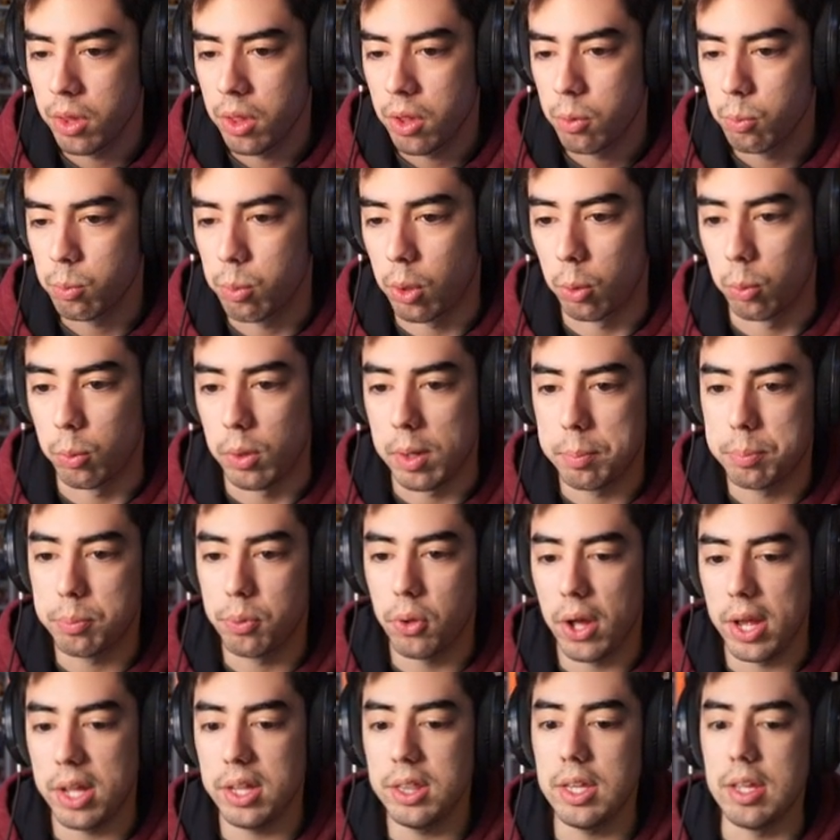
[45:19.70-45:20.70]
where we
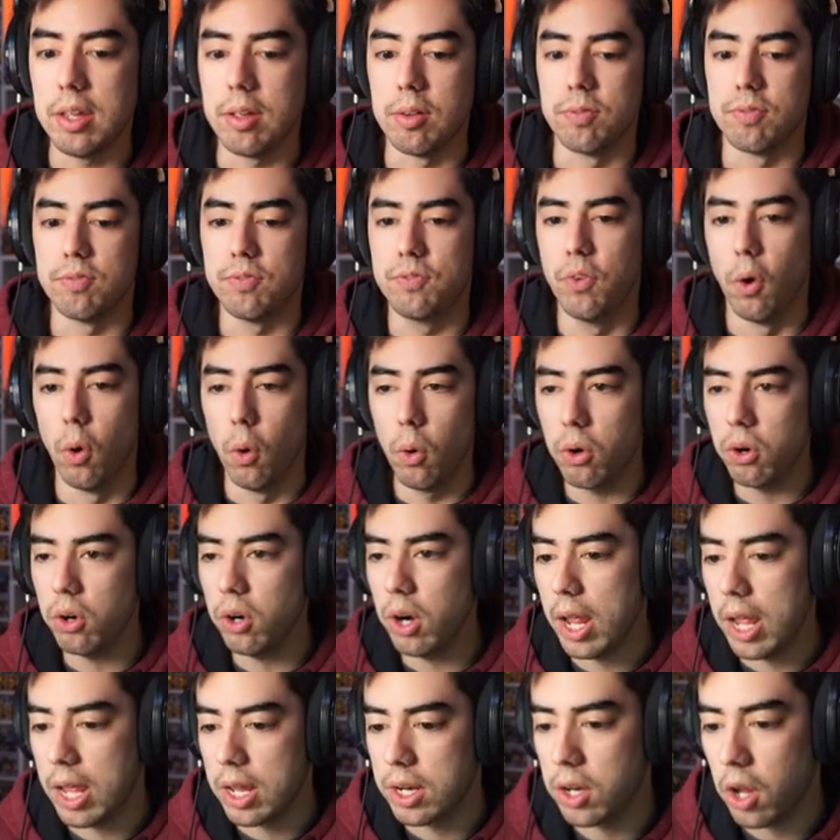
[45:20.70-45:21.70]
play the 4
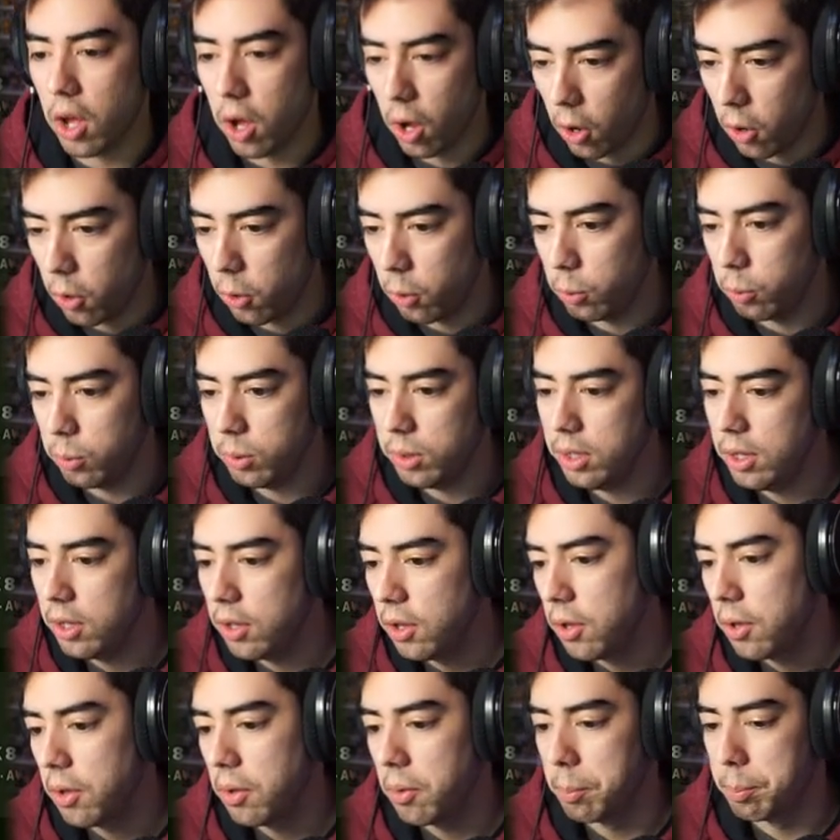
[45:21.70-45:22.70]
and O oh
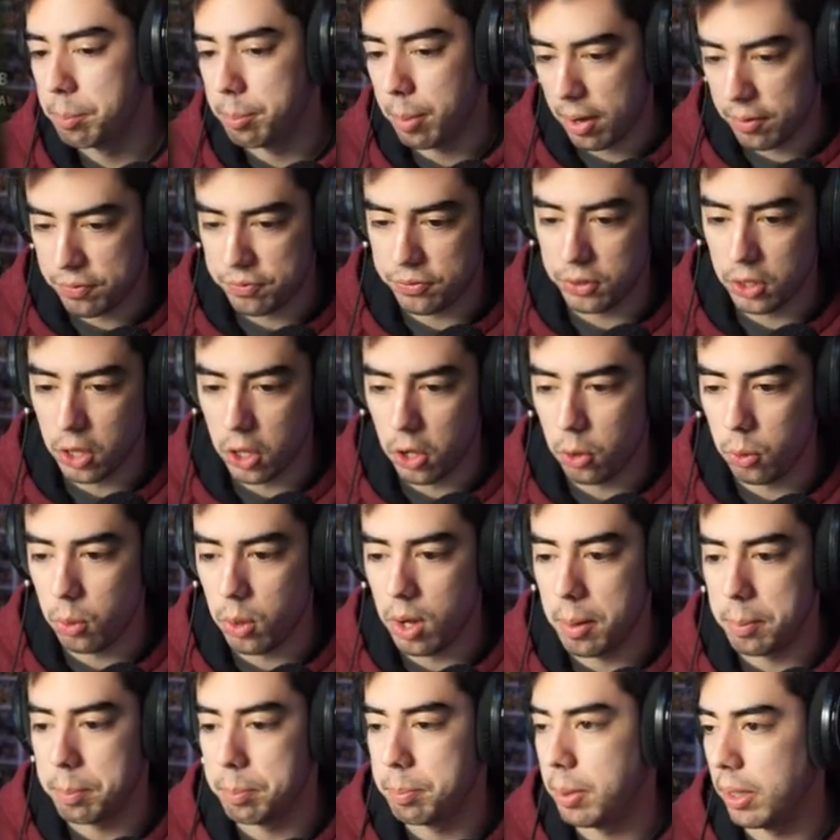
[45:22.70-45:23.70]

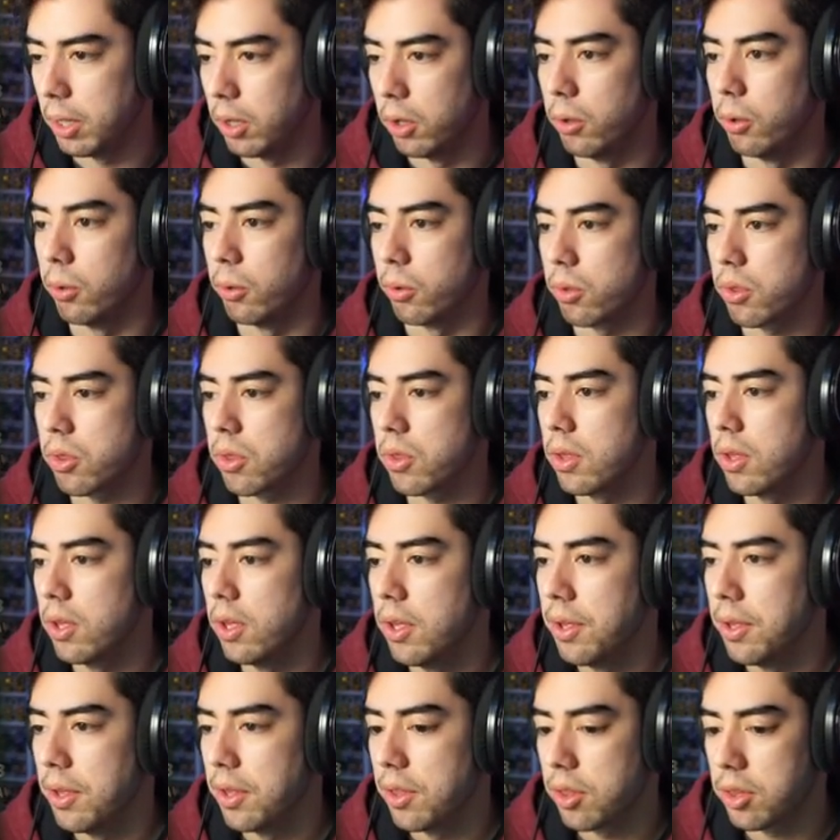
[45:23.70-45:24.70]
Buffalo Bills.
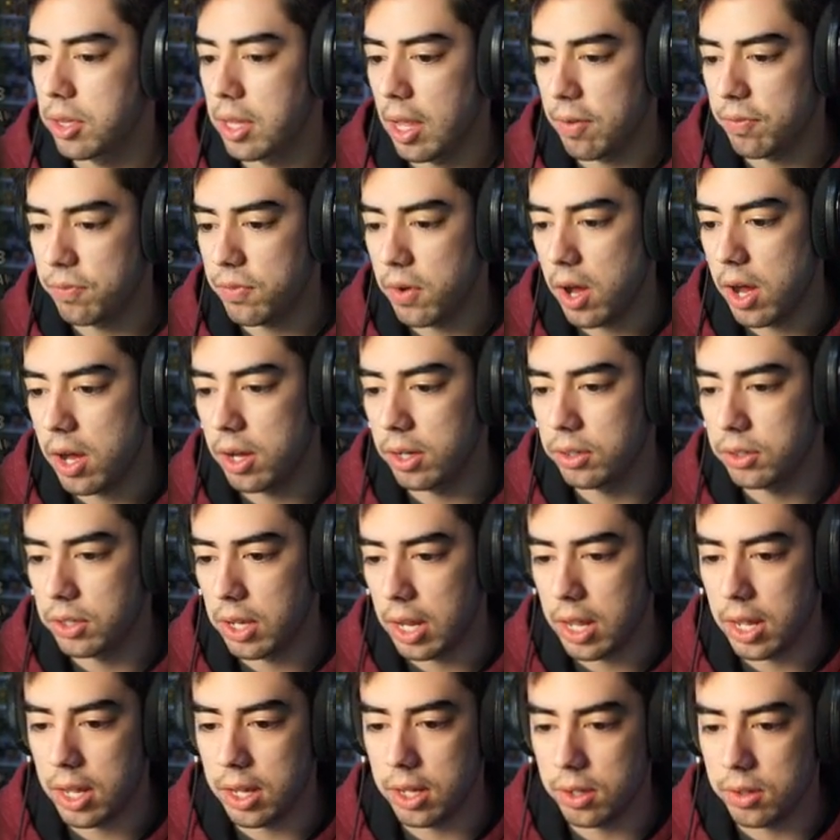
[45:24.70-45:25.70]
Stefon
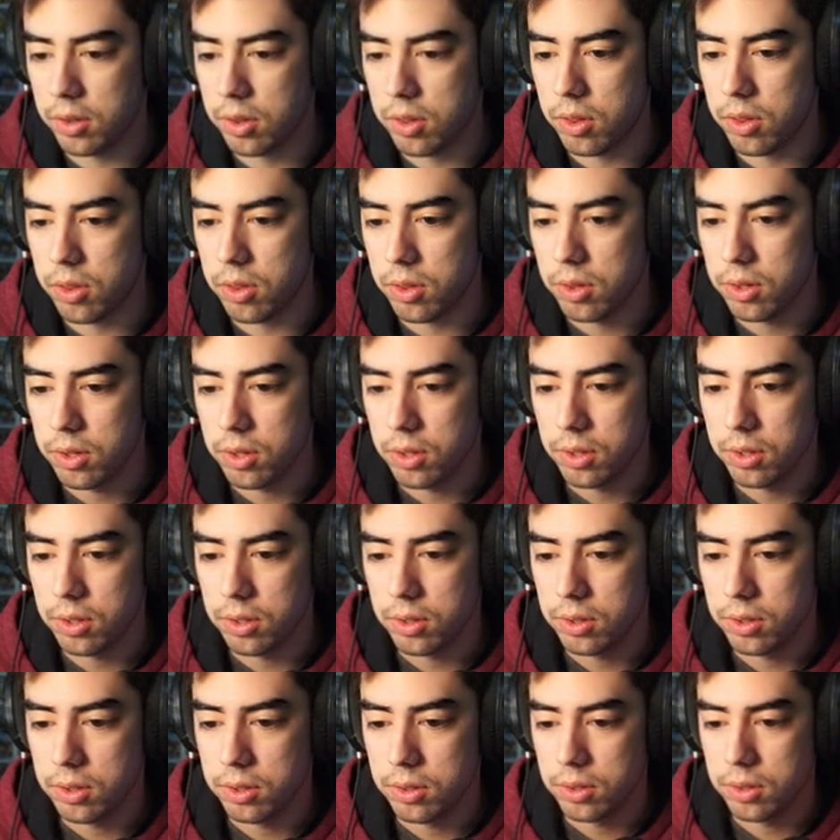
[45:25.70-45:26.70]
Diggs,
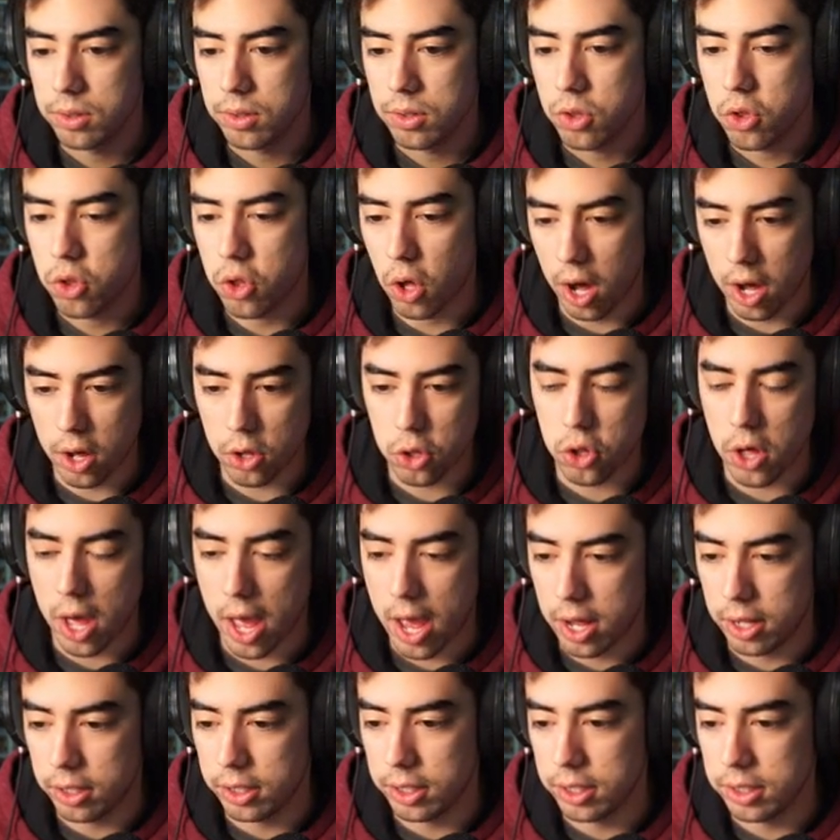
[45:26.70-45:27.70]
Josh
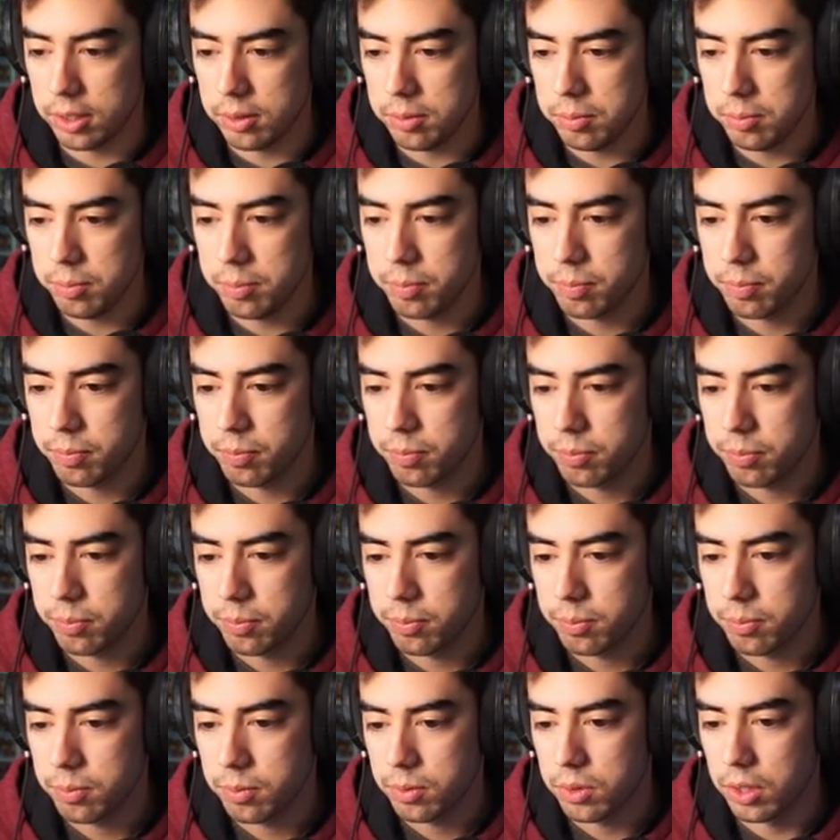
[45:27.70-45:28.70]
Allen,
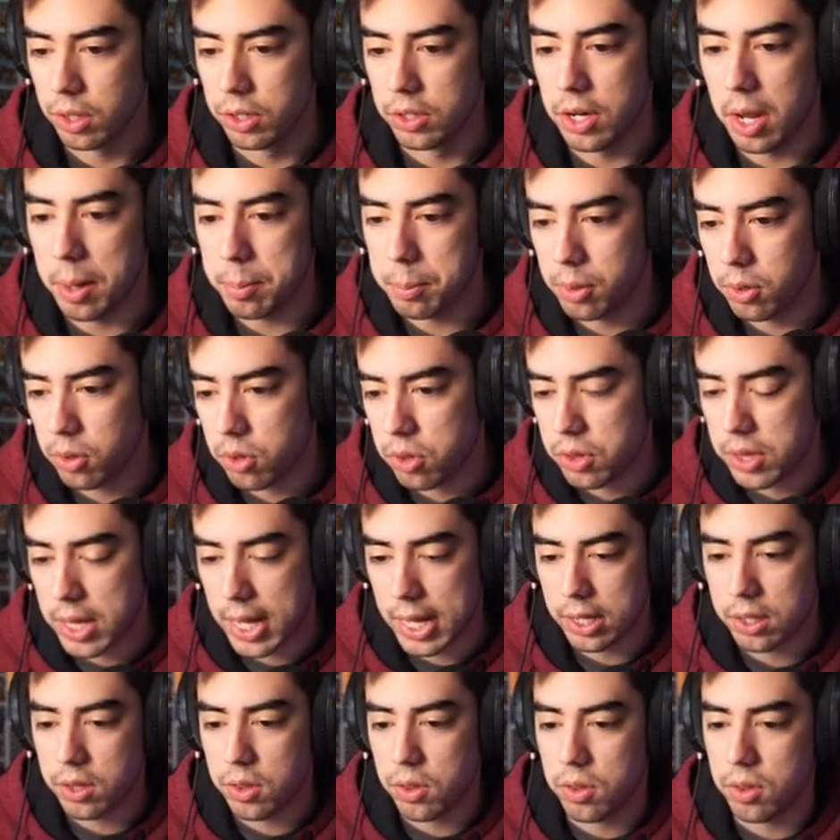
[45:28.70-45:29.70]
the number
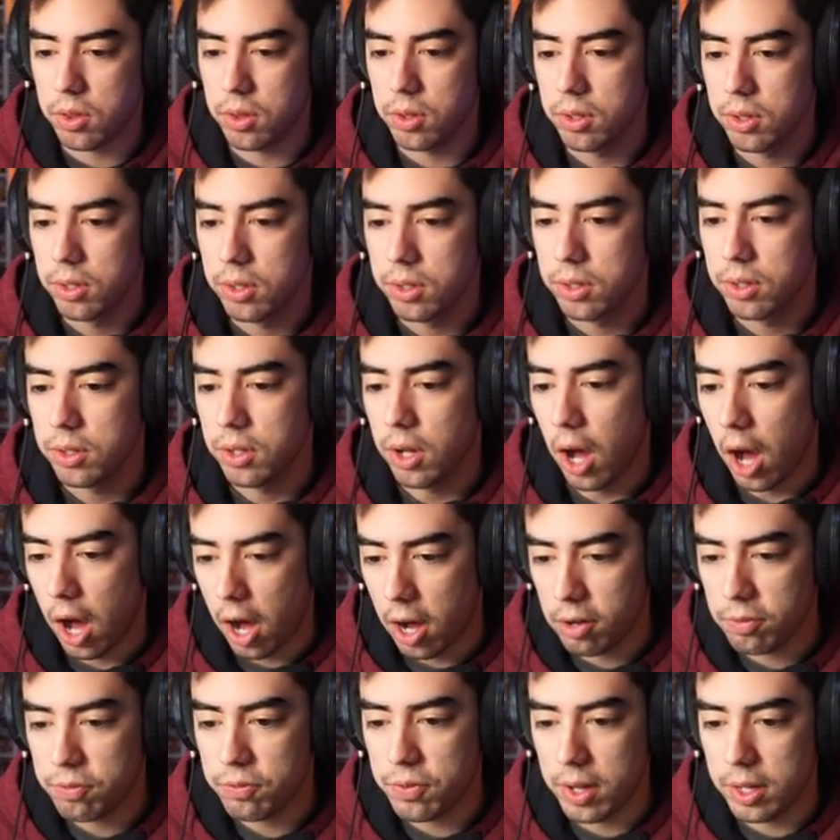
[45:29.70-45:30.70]
six
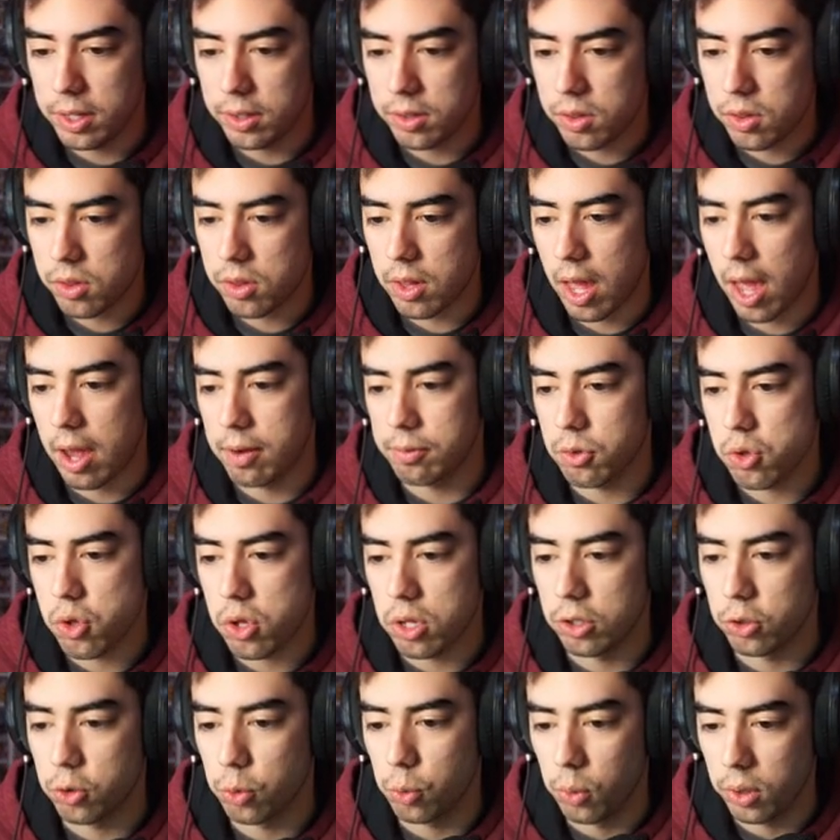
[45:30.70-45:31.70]
offense,
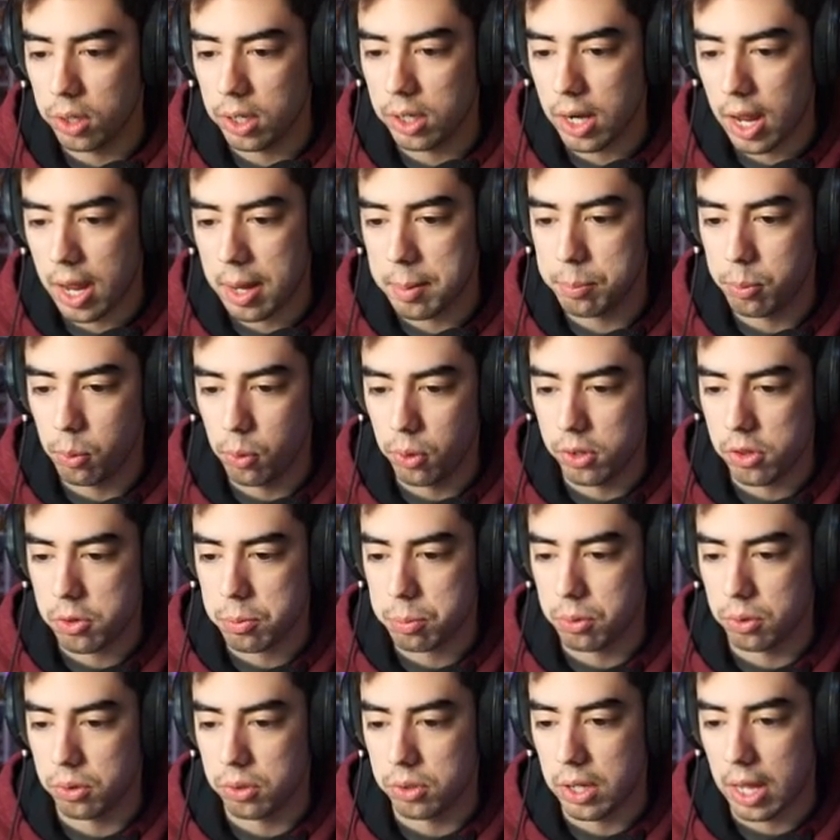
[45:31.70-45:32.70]
averaging 29 points
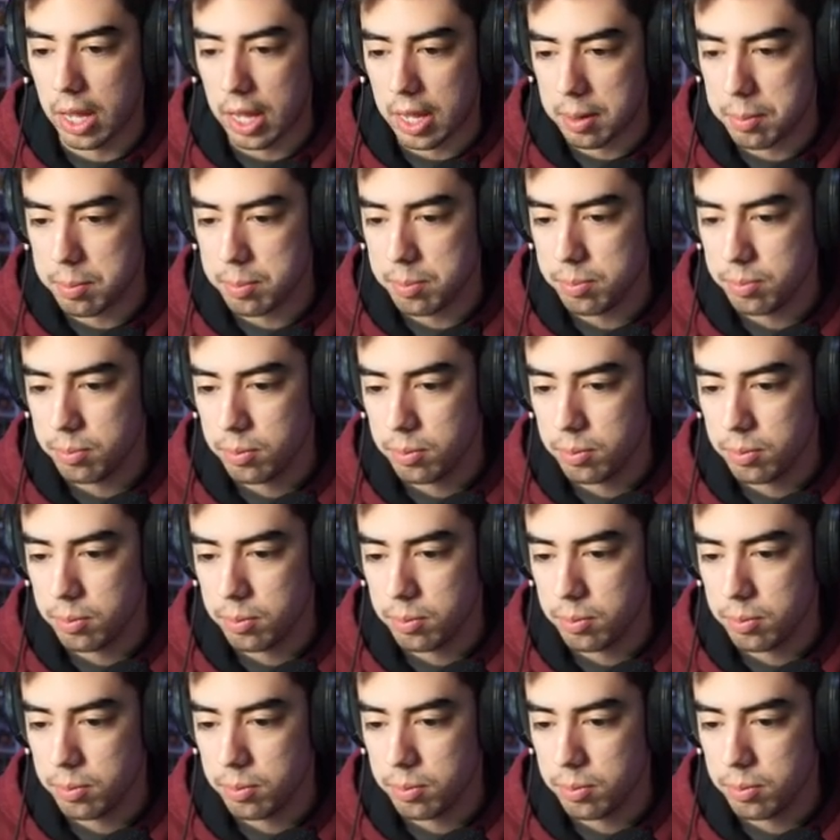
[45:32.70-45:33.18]
per game.